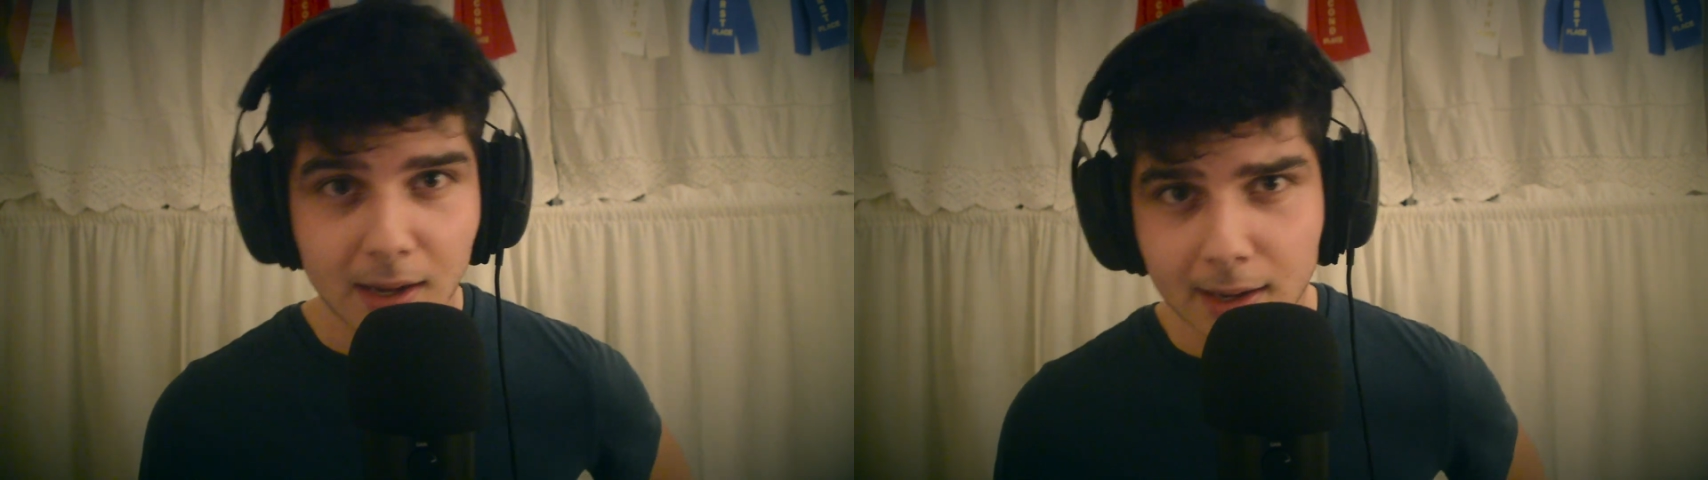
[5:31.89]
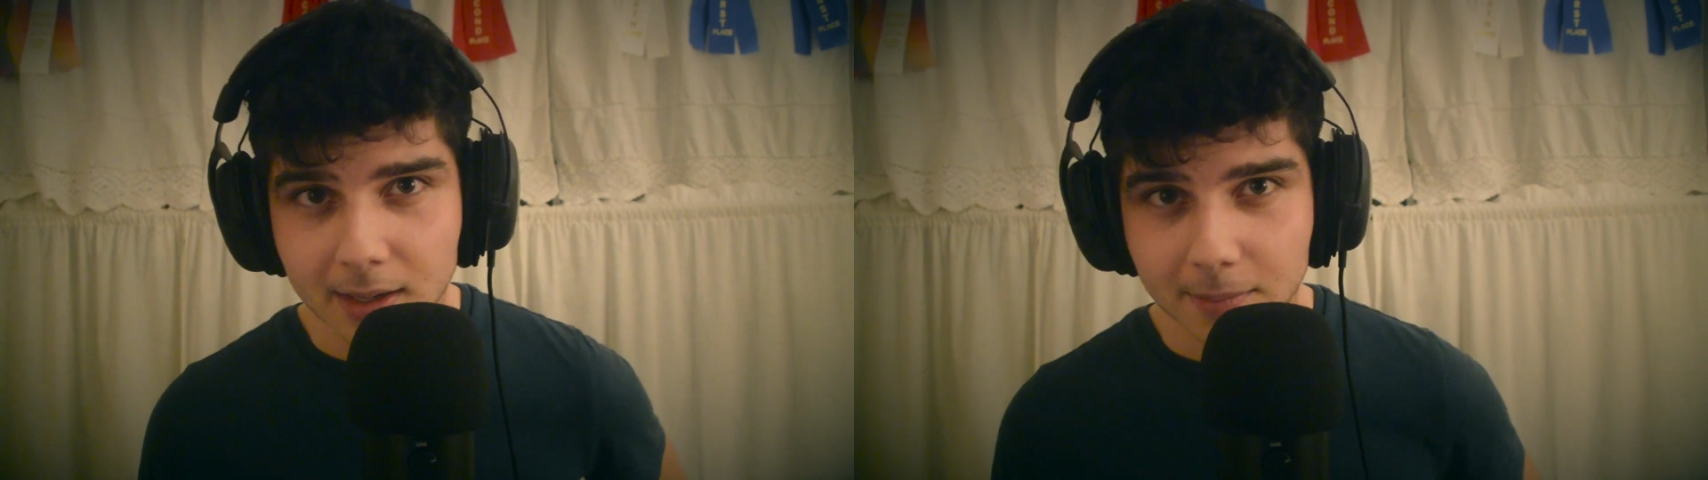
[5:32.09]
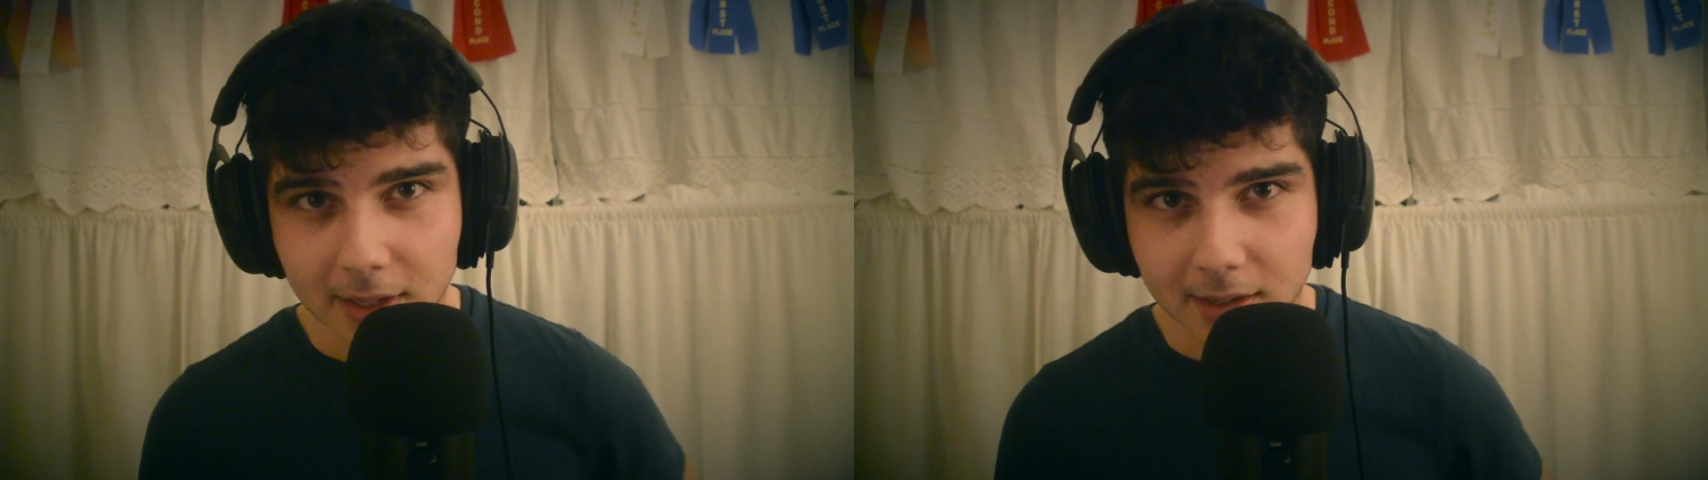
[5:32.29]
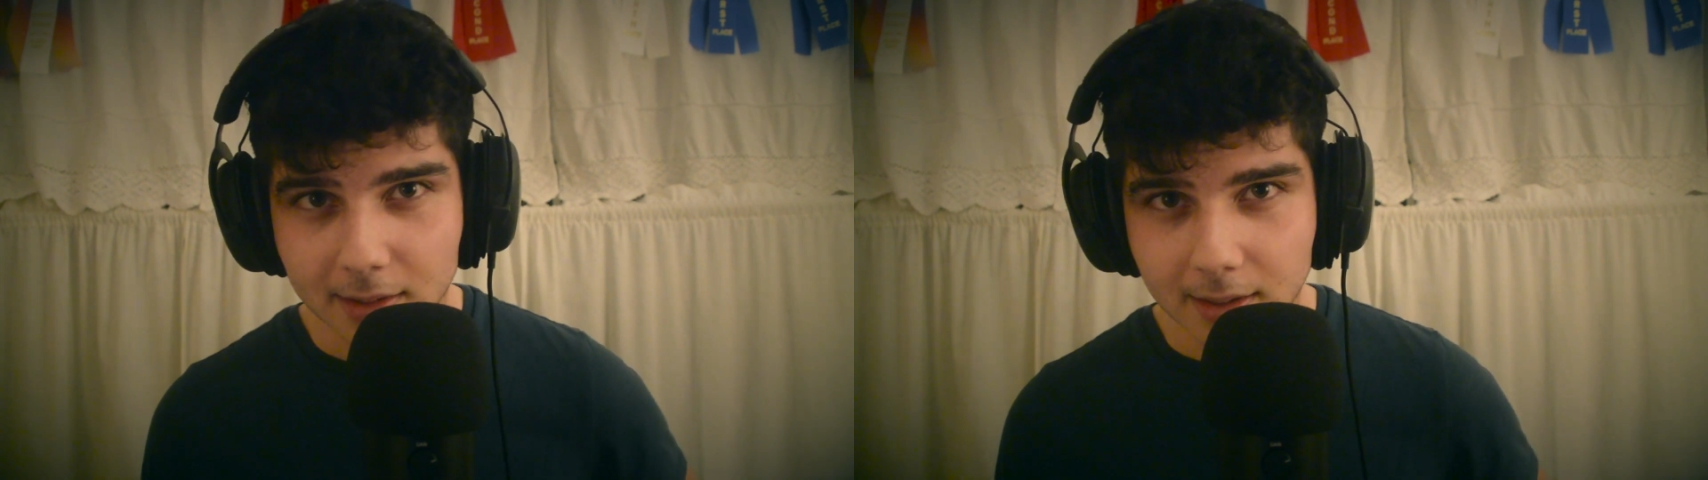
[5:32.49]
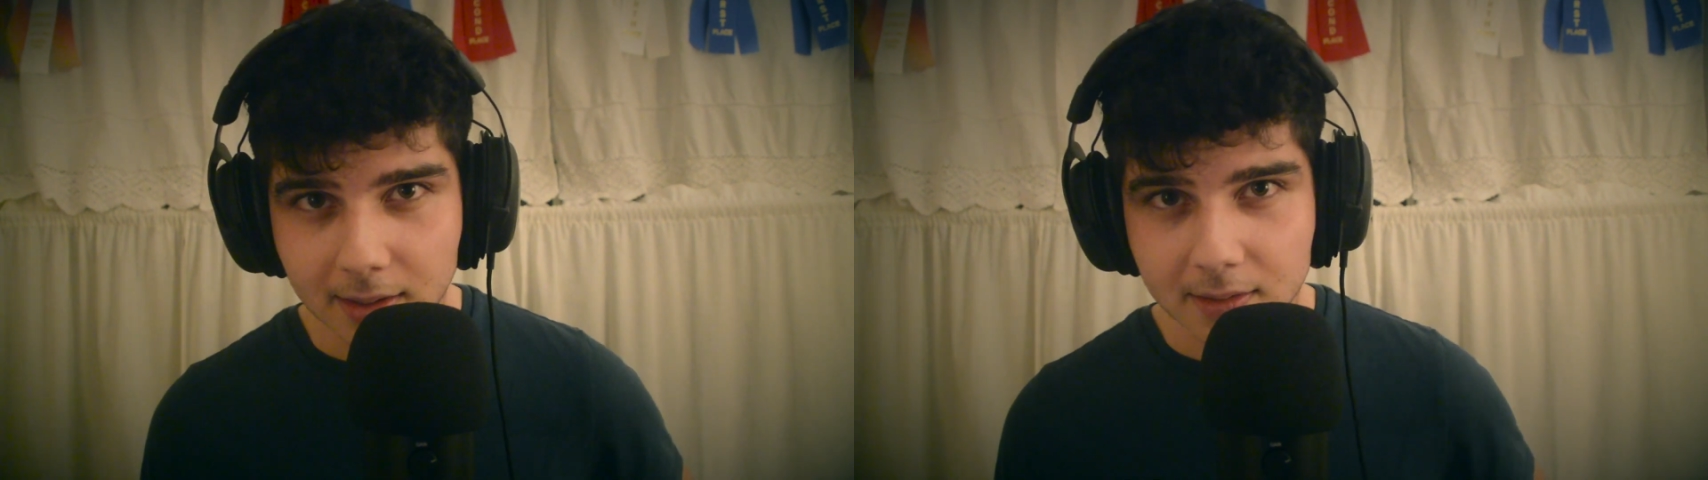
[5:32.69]
I am not a
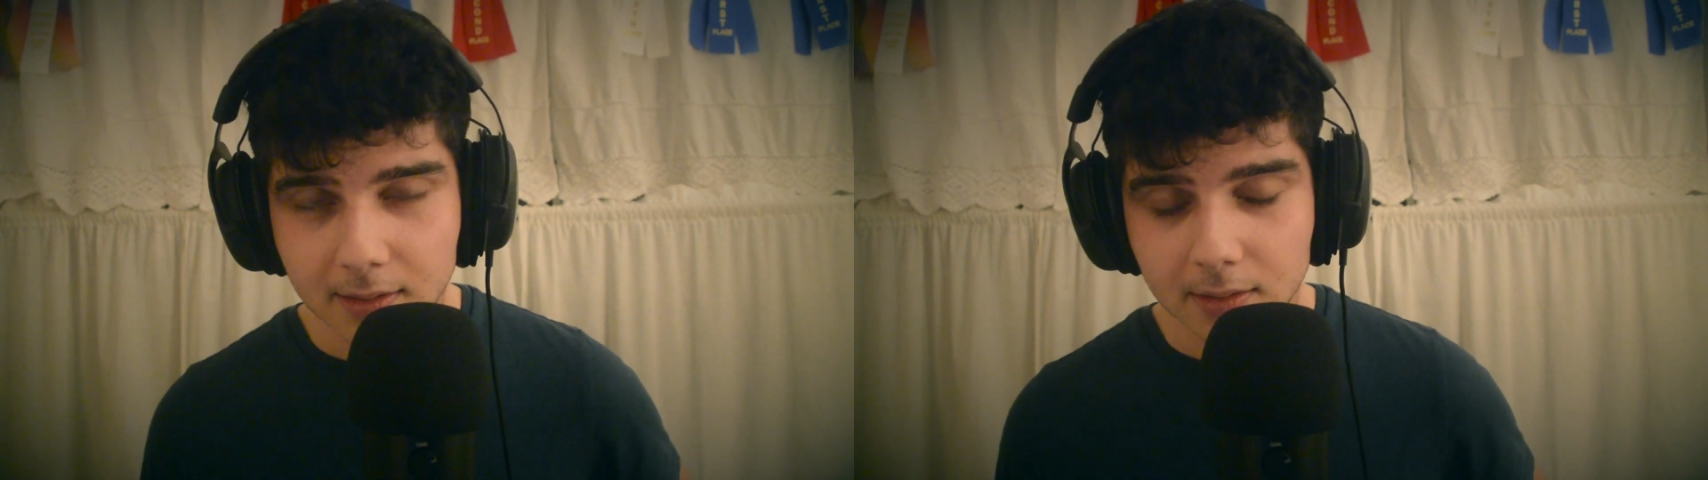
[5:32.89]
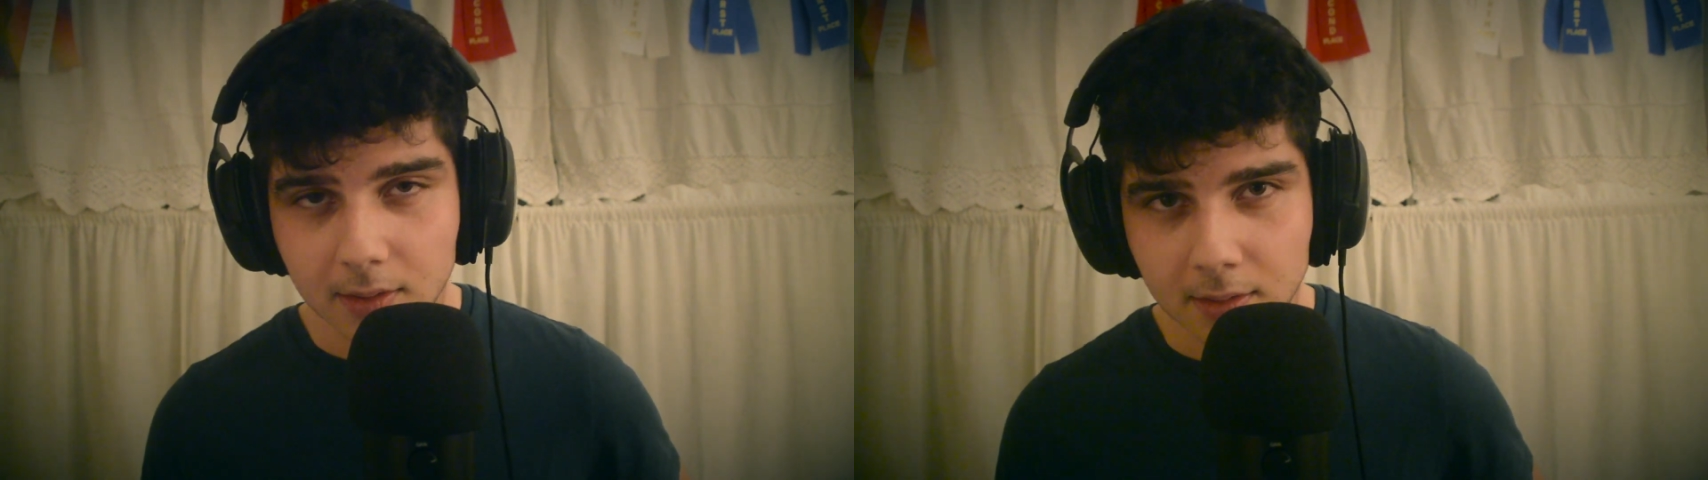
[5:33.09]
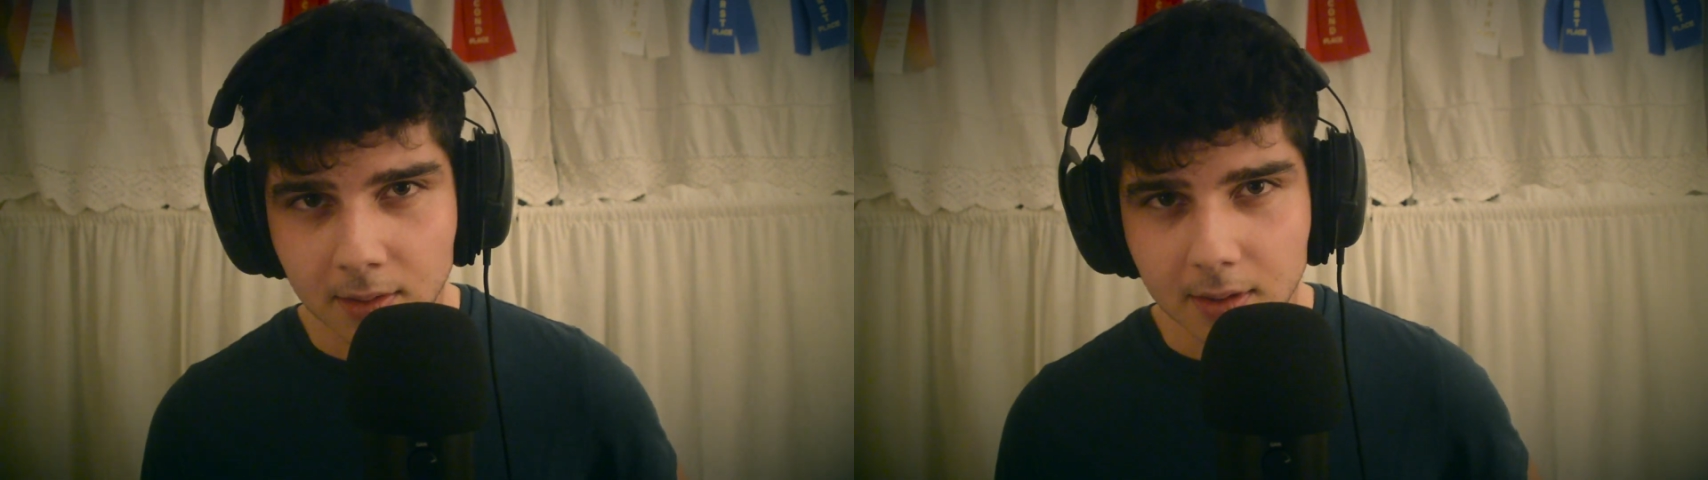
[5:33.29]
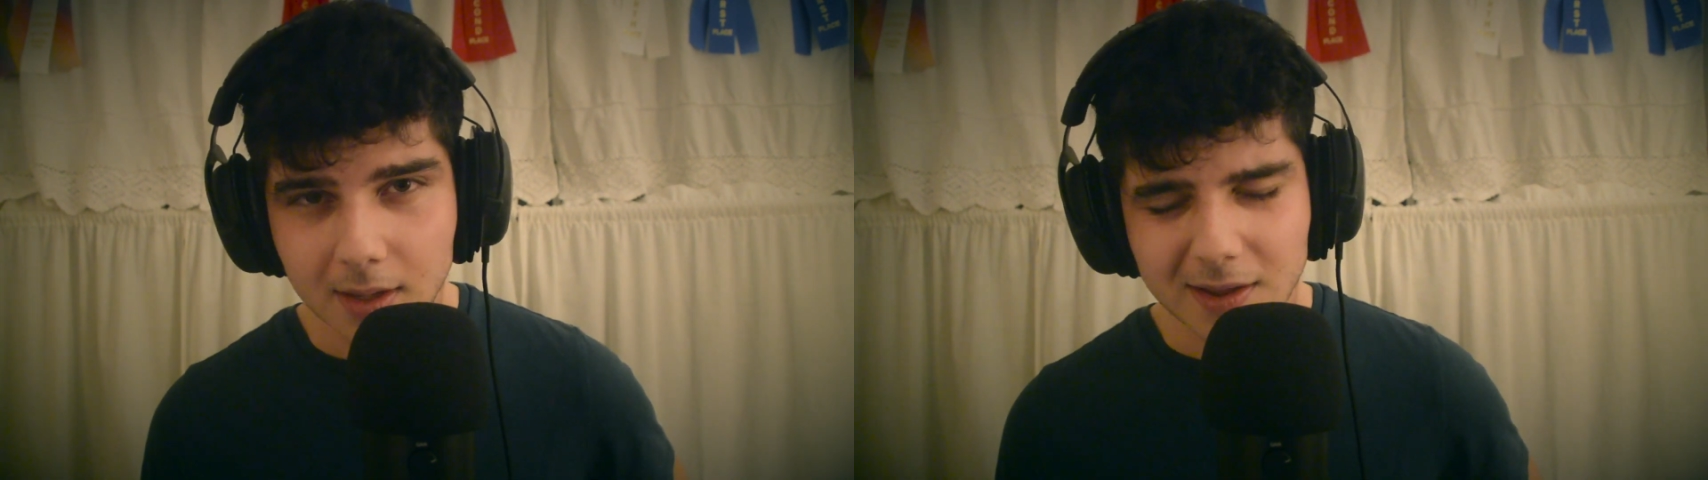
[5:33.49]
licensed attorney,